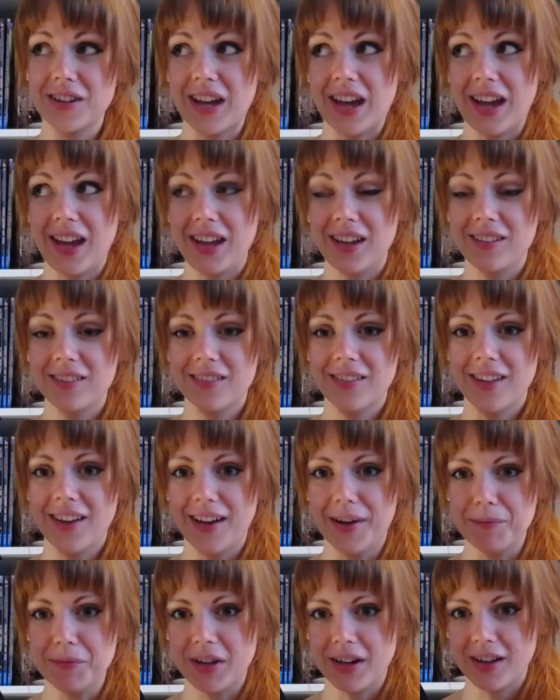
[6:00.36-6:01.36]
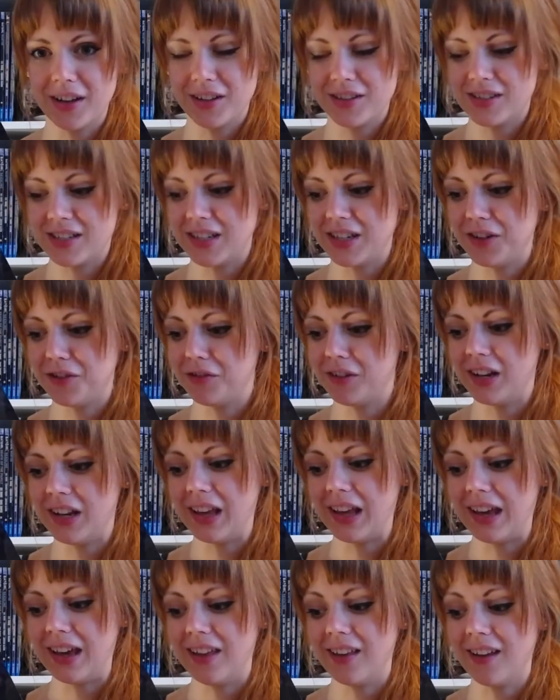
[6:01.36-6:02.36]
okay. I'm gonna continue
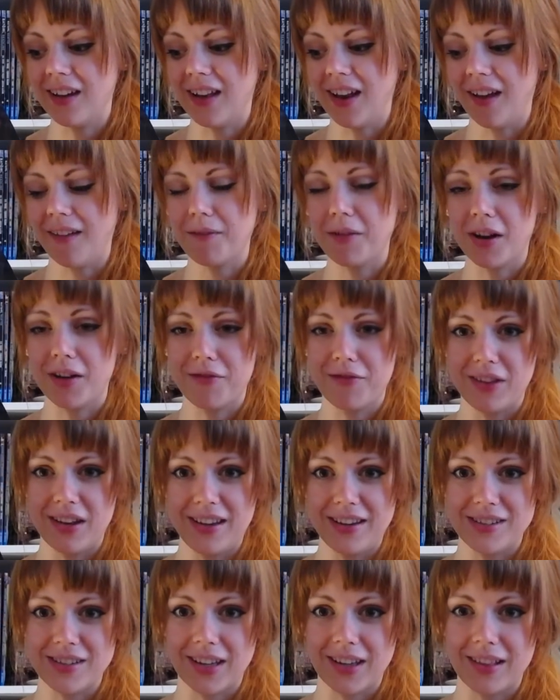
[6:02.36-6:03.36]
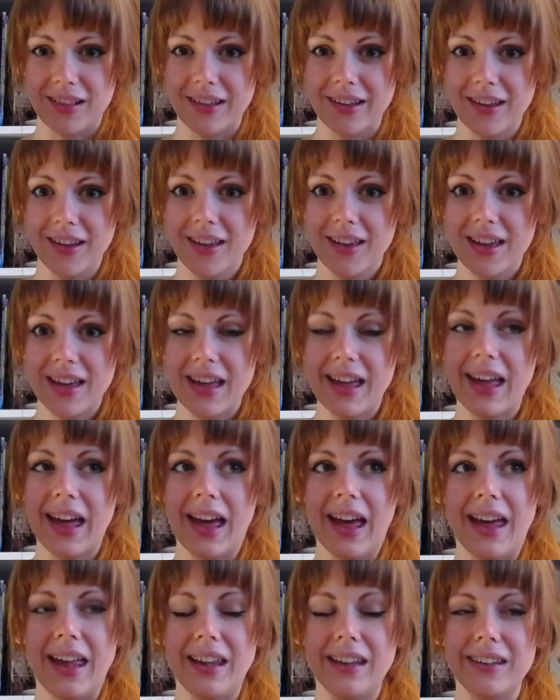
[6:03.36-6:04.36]
reading it and I'm gonna finish it.
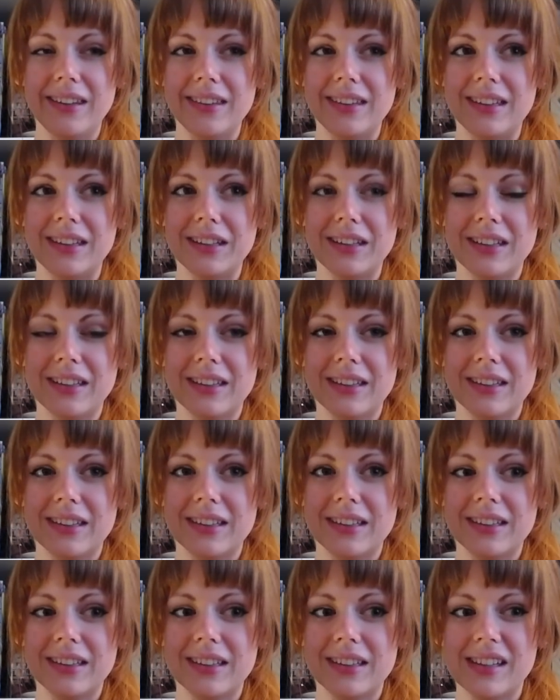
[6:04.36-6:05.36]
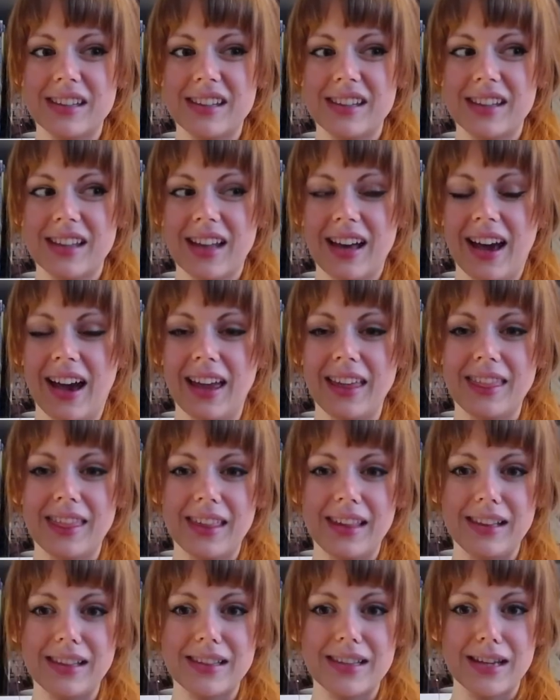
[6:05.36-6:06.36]
And I
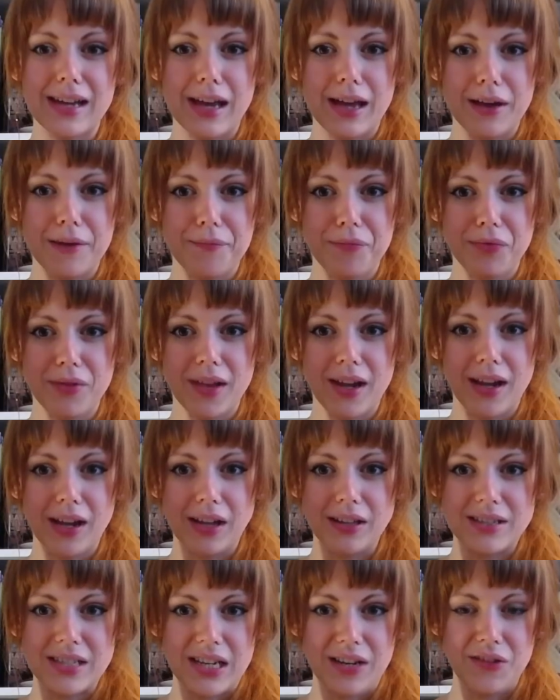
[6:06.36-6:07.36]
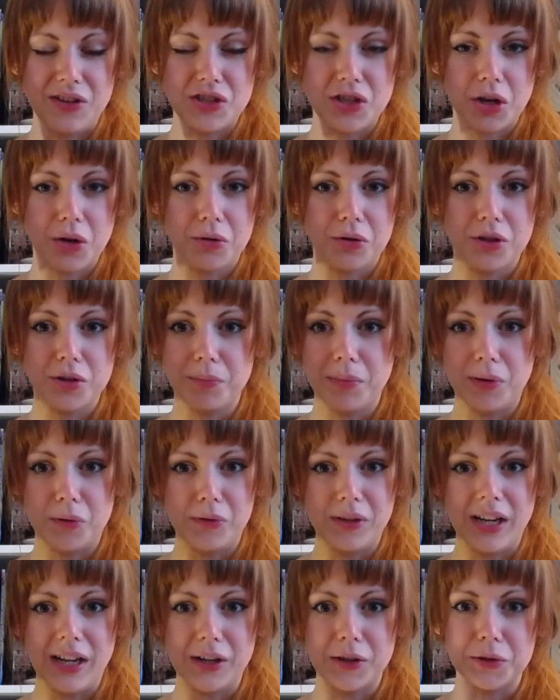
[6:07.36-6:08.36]
think the TV show could be
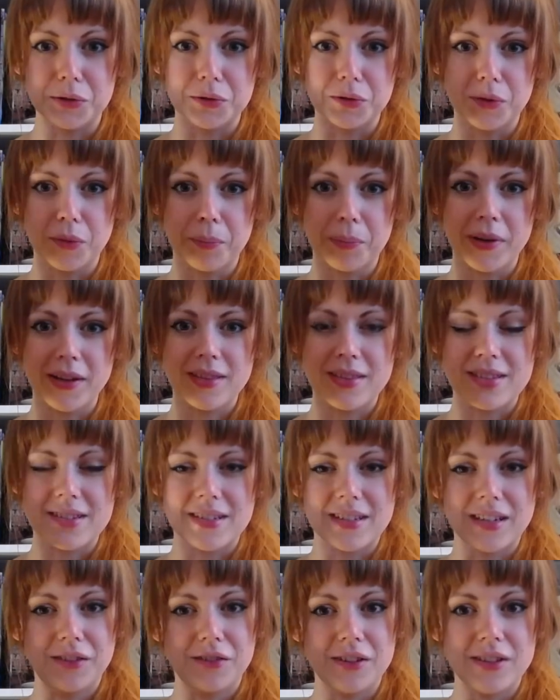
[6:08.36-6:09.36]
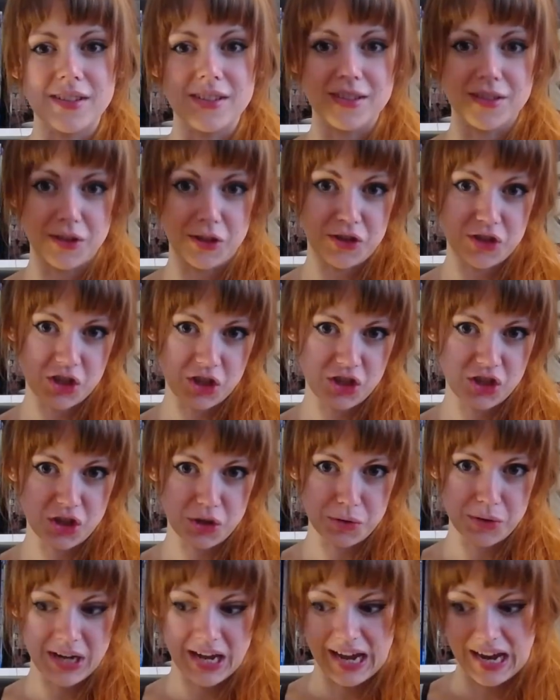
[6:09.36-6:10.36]
really cool, but the series is just
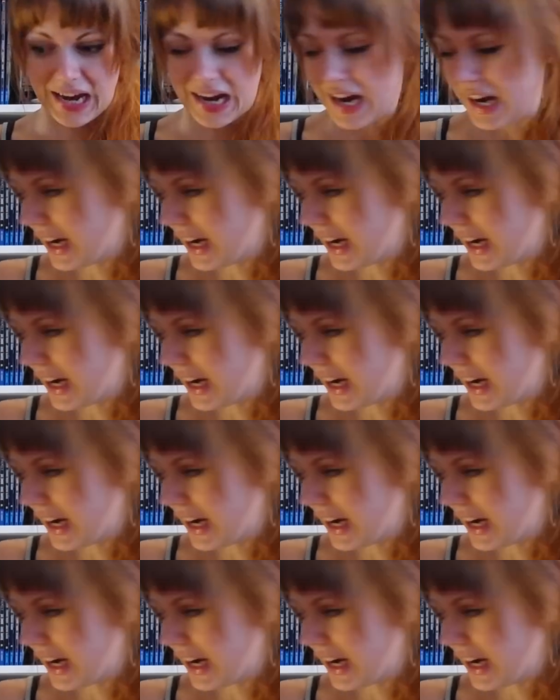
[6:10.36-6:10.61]
okay, I